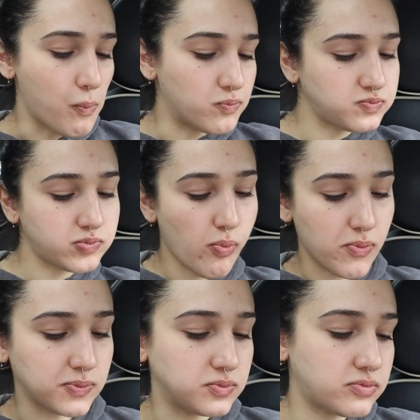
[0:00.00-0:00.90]
We're
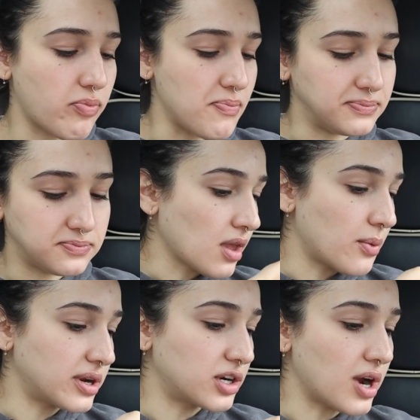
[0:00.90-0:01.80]

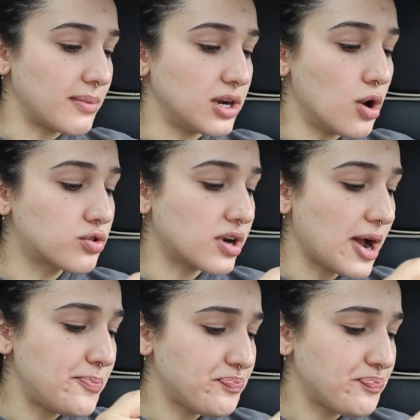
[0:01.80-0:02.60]
gonna grab an okra.